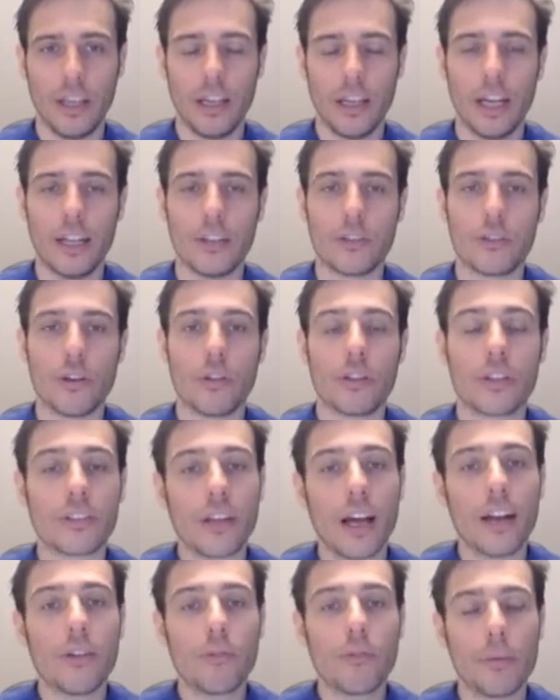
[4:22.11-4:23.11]
And so the
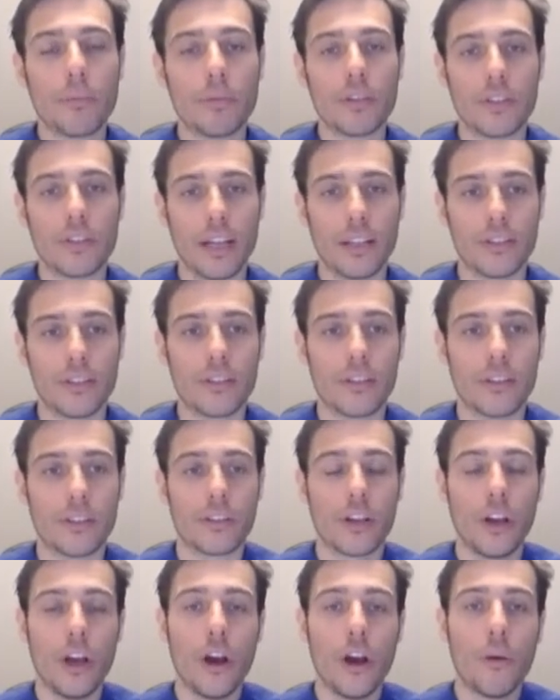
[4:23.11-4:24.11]
Sun represents
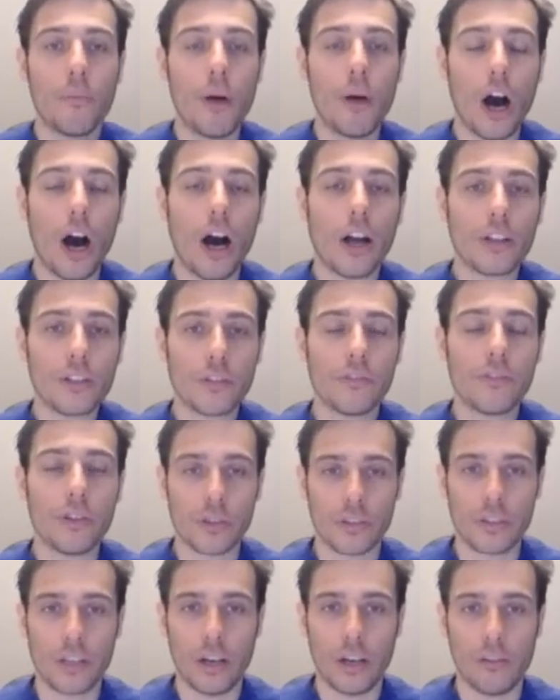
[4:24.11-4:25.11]
this part of
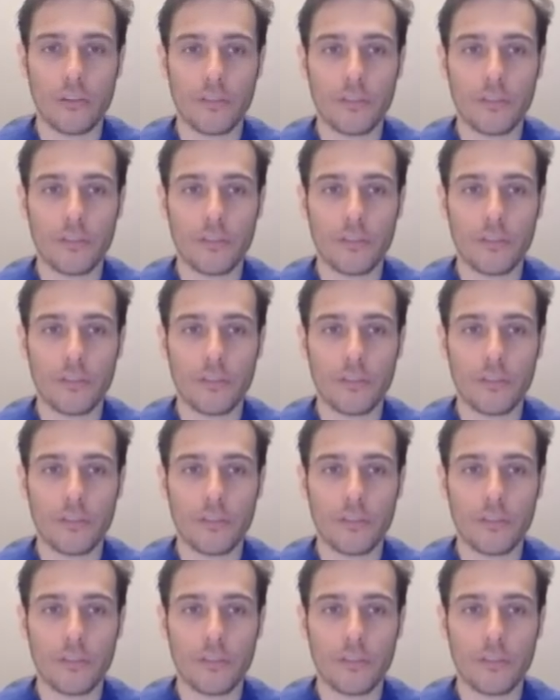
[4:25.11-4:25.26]
yourself